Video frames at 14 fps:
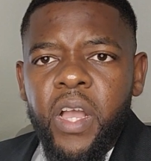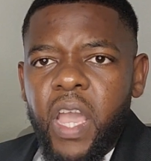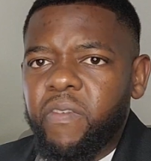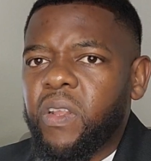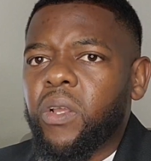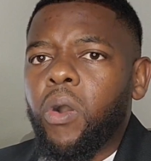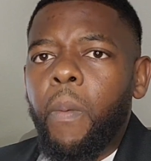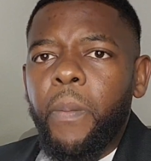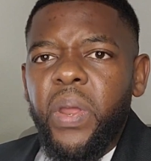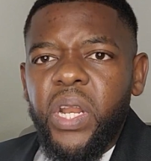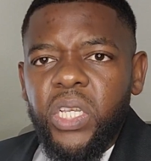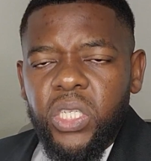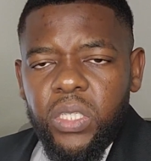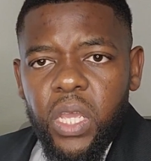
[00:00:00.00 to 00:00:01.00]
Even
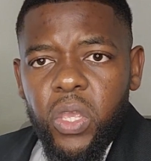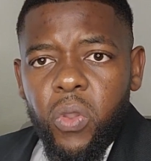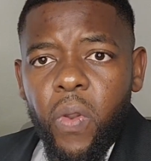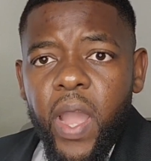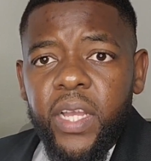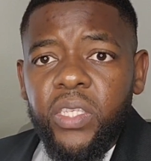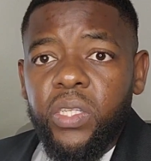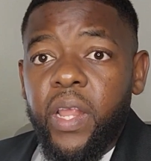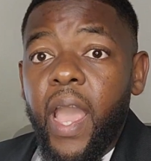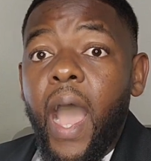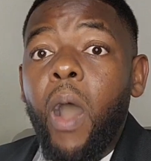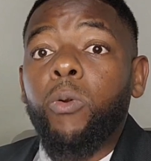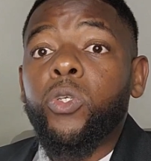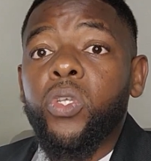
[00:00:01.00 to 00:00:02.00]
companies in the US, they
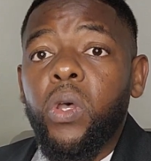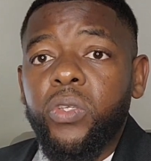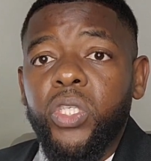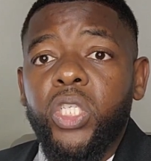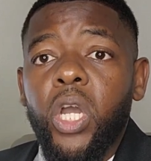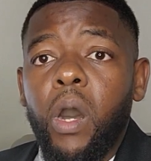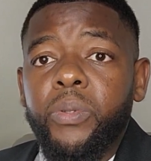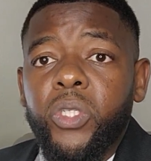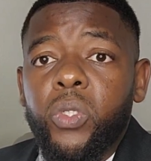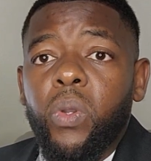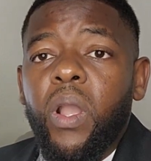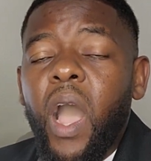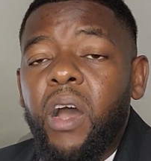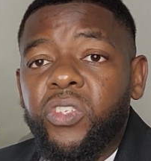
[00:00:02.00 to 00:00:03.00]
outsource jobs to
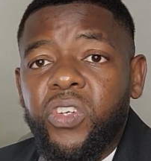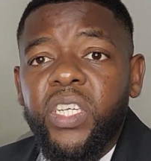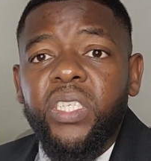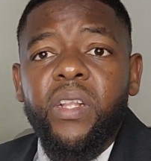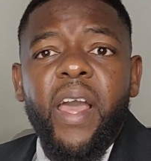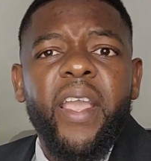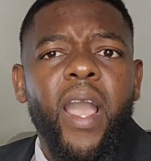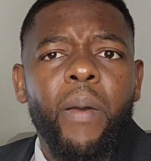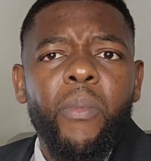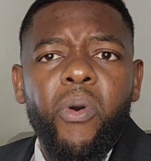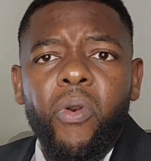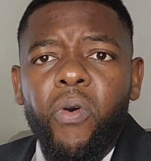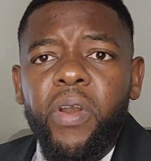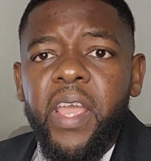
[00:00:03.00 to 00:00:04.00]
countries like
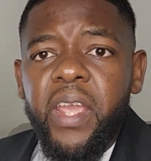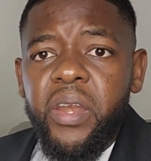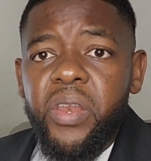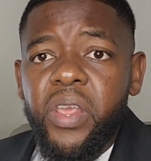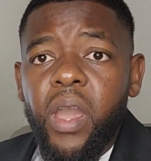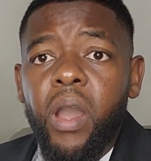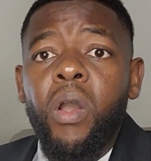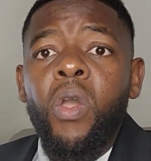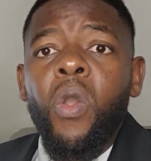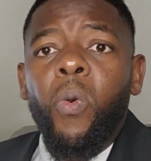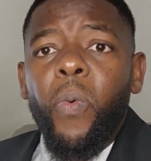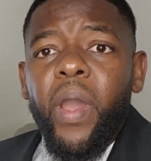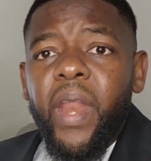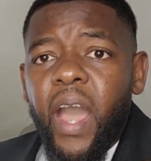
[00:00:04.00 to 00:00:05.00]
Cameroon, India,
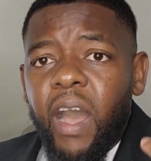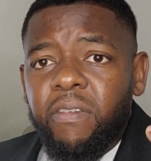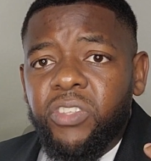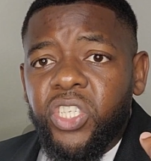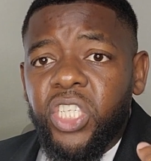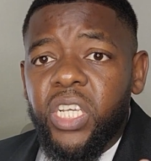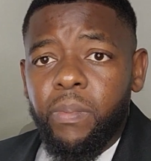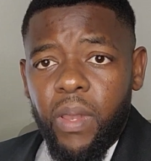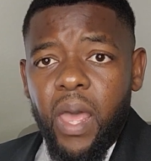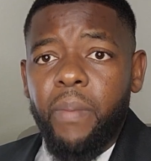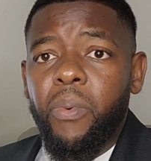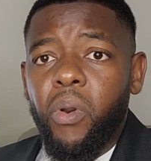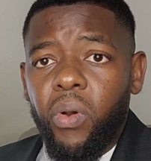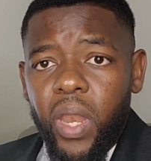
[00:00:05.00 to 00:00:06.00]
where they have cheap
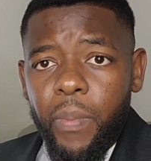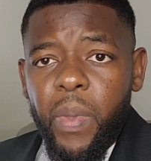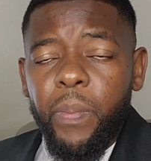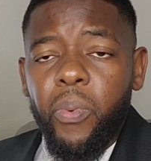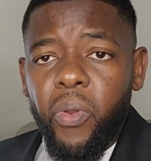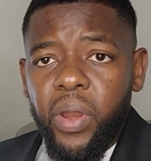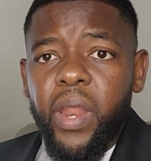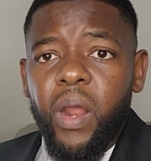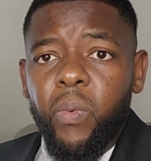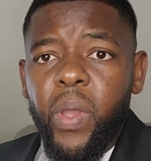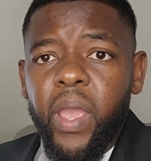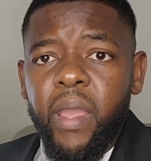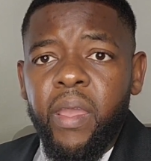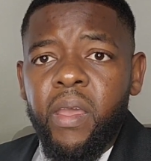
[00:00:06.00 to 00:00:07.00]
labor. Let me put it that
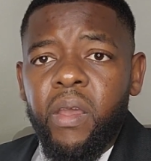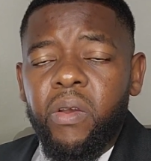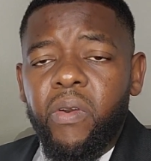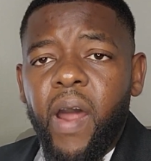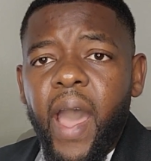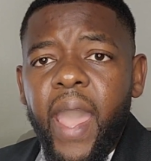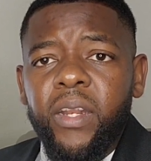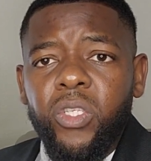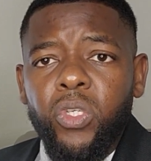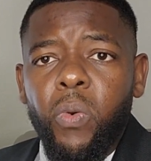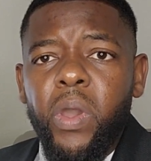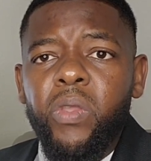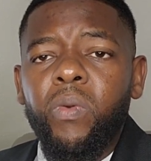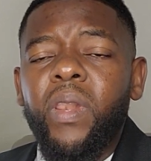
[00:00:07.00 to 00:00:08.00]
way. Right. So
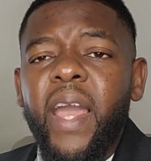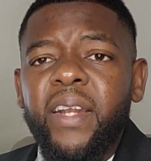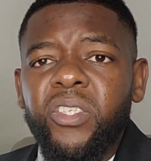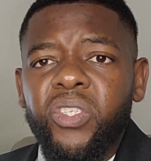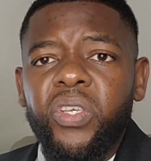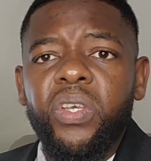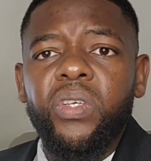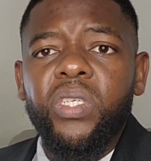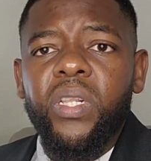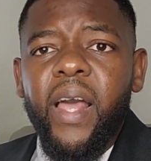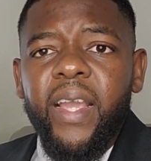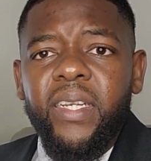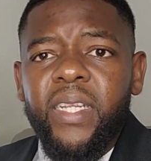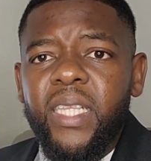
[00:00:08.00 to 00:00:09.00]
when you learn skills
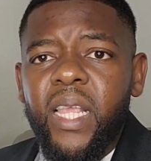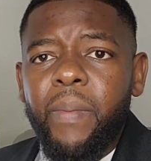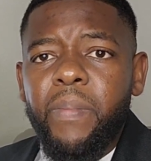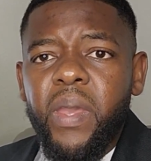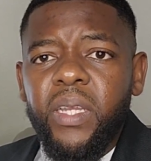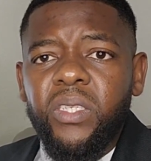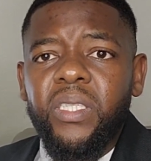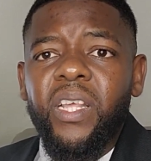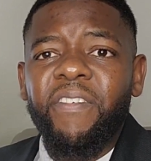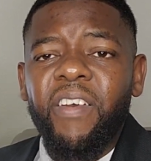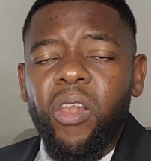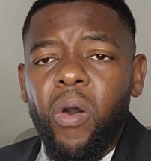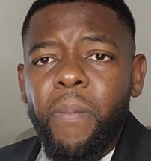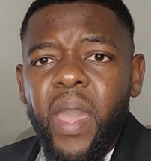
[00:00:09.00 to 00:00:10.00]
like database
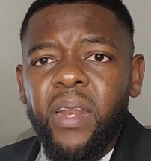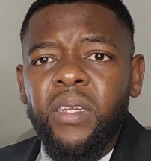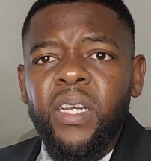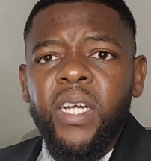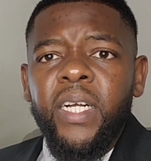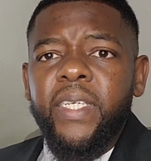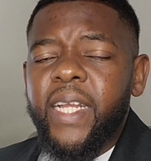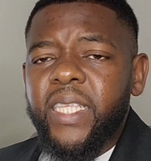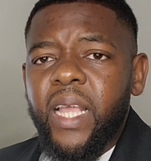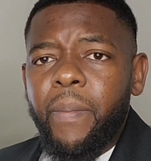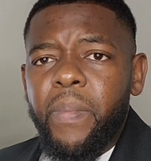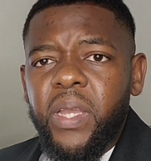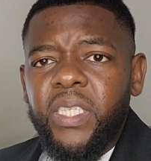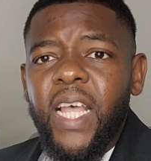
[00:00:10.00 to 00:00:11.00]
development,
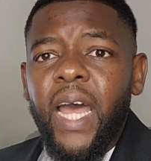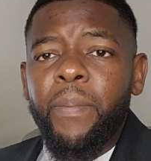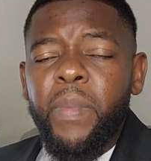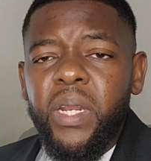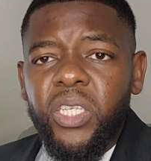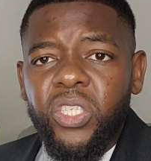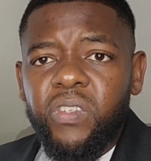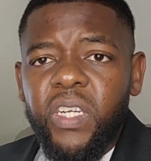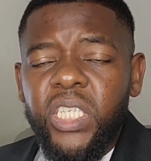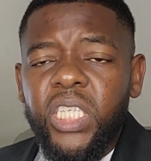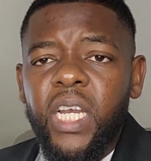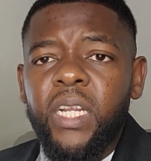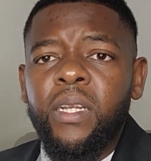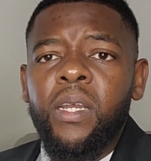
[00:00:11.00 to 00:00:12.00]
database
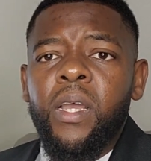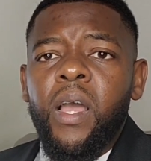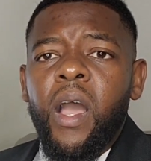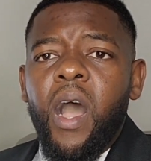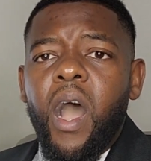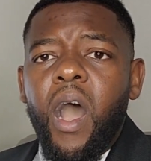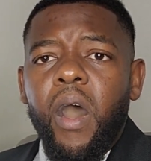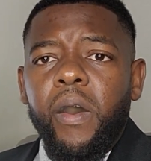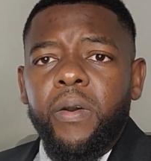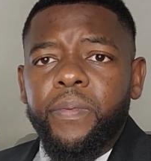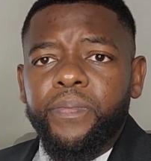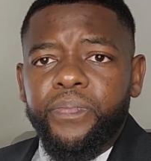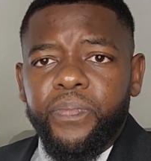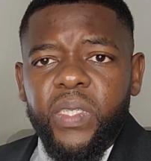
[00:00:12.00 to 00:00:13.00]
administration,
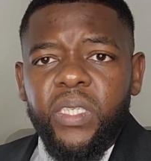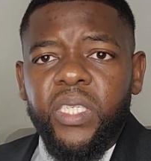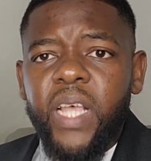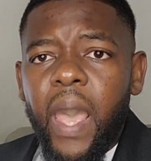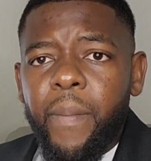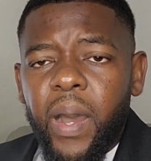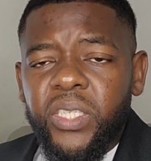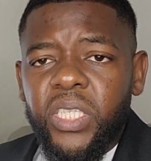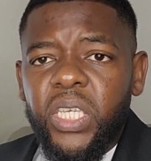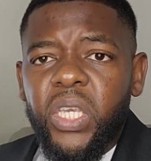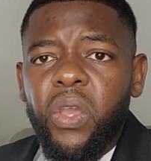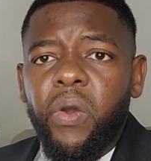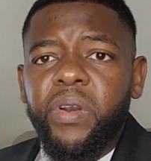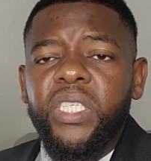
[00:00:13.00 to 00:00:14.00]
cyber
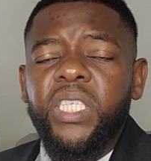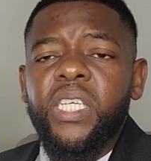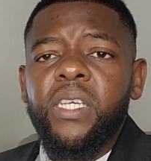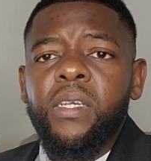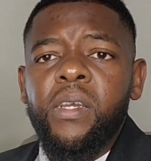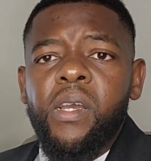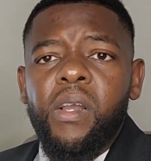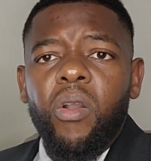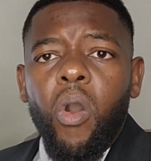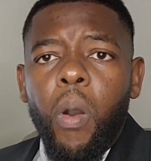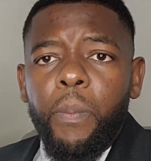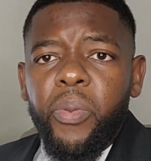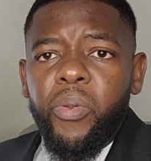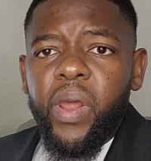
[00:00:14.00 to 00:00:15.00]
security,
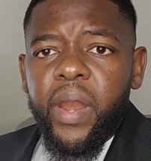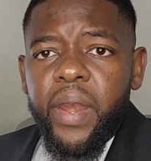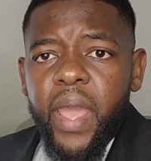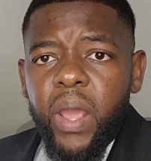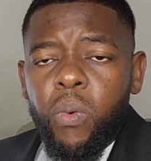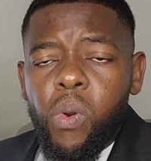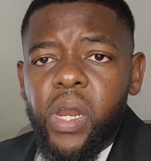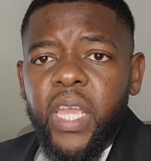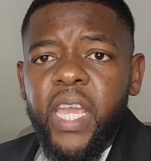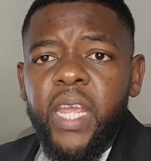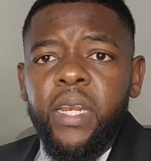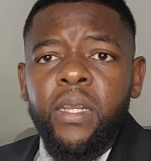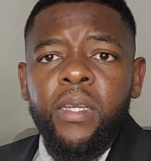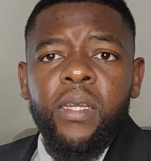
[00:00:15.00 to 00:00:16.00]
computer
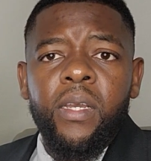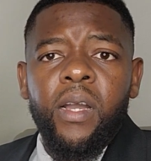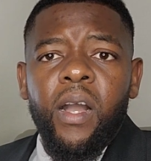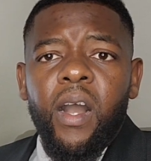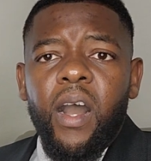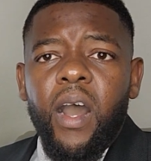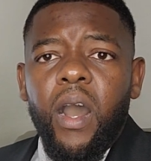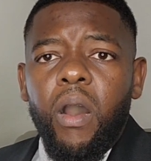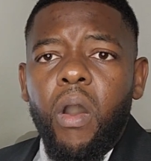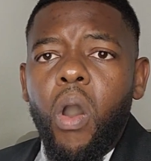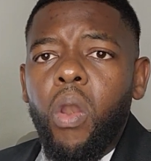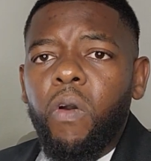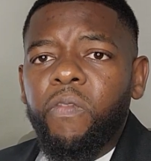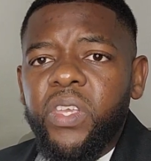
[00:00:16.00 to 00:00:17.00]
networking,
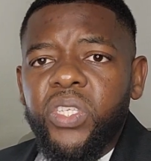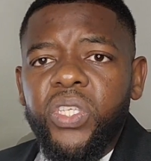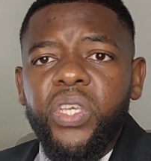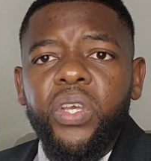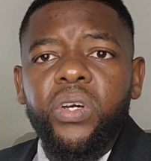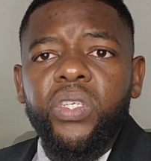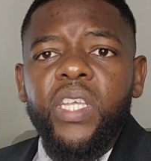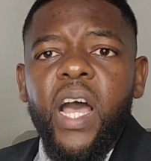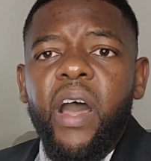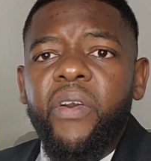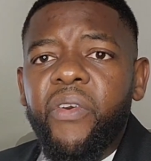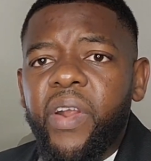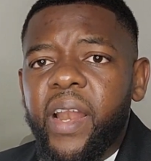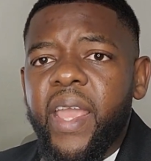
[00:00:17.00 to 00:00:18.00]
all of these skills are
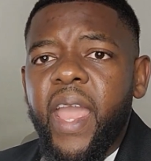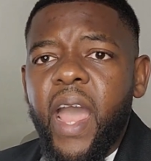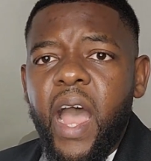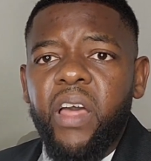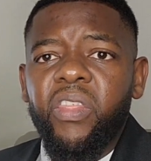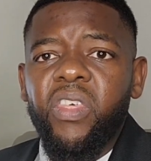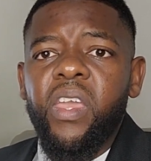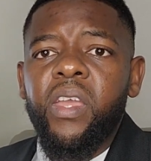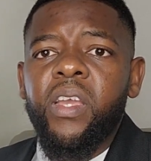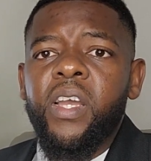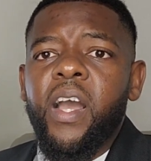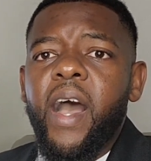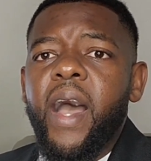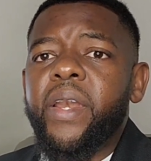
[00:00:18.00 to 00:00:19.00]
really handy
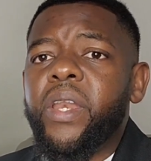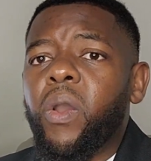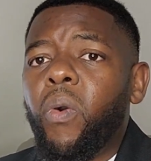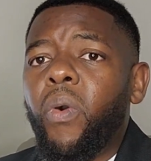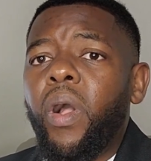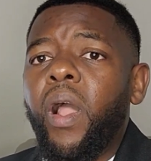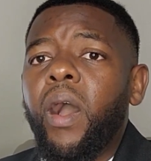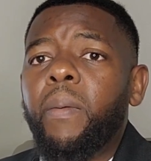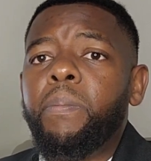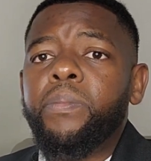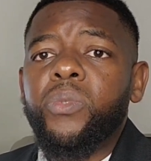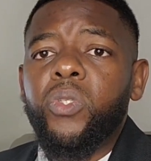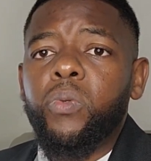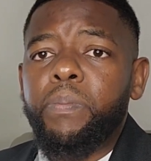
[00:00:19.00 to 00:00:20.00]
and they will
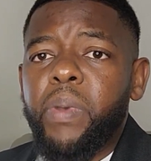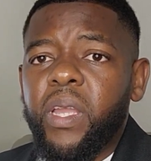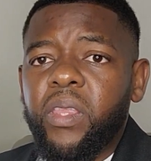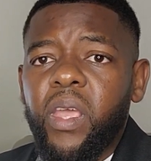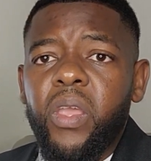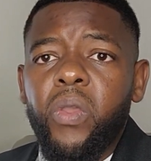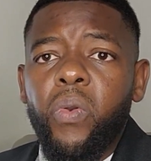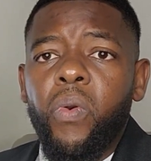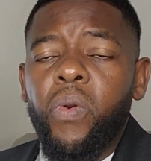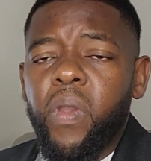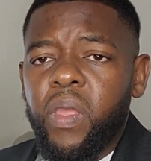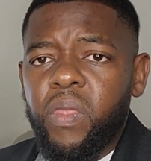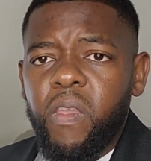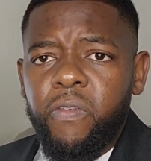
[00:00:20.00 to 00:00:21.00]
help to better you
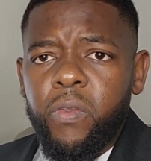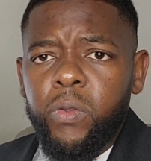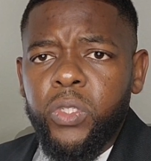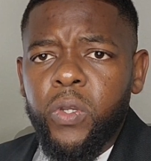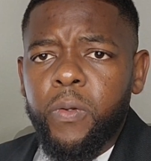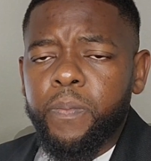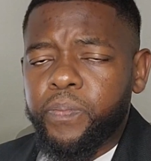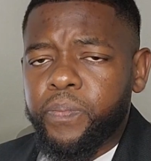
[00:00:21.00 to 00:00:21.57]
in the future.